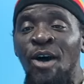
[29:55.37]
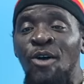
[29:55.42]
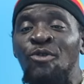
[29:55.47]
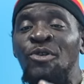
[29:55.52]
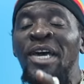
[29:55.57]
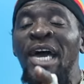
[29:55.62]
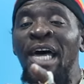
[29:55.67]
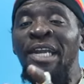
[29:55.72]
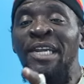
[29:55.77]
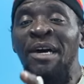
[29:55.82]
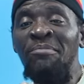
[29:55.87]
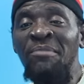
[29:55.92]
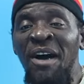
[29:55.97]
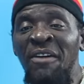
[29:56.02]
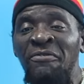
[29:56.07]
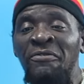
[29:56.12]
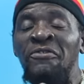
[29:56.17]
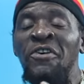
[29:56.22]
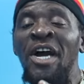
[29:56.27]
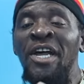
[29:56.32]
We and them
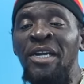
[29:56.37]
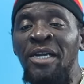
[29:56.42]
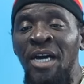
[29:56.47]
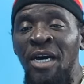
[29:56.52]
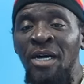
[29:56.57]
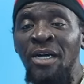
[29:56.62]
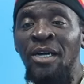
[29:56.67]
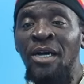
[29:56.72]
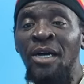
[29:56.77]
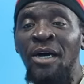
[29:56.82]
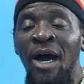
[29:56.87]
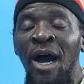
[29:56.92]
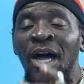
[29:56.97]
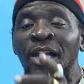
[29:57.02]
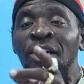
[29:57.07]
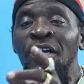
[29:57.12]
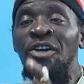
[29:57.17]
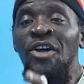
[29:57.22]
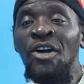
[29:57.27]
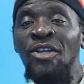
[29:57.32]
a friend now. Uh,
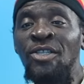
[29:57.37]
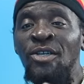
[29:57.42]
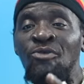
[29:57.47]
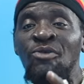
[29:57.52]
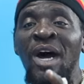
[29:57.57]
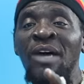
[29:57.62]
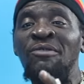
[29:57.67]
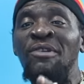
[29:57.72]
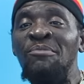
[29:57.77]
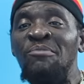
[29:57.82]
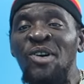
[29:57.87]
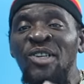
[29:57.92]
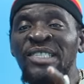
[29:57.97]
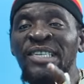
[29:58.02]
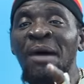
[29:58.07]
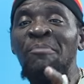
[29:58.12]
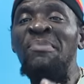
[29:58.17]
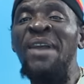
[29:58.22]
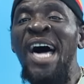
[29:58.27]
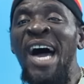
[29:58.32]
all the dirty one, them bust
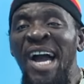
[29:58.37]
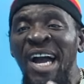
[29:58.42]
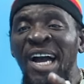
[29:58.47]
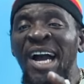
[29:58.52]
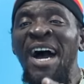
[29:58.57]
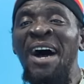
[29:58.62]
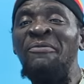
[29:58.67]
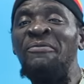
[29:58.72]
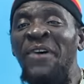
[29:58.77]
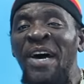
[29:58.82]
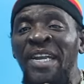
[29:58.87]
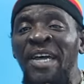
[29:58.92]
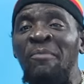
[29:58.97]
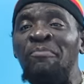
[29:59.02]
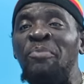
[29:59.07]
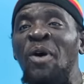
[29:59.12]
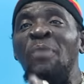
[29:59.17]
a blank off of them.